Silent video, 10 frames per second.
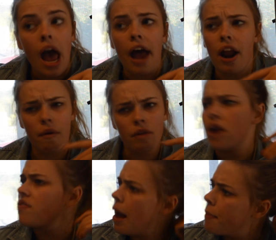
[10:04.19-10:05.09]
And I
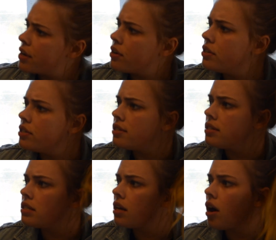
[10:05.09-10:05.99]
regret that
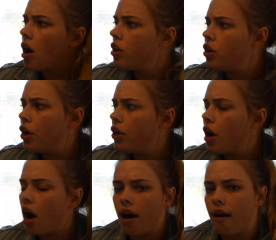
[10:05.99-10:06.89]
because, you know,
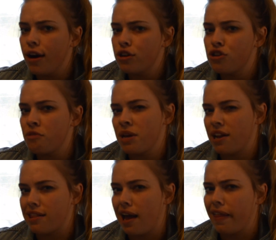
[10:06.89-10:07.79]
I shouldn't be like that.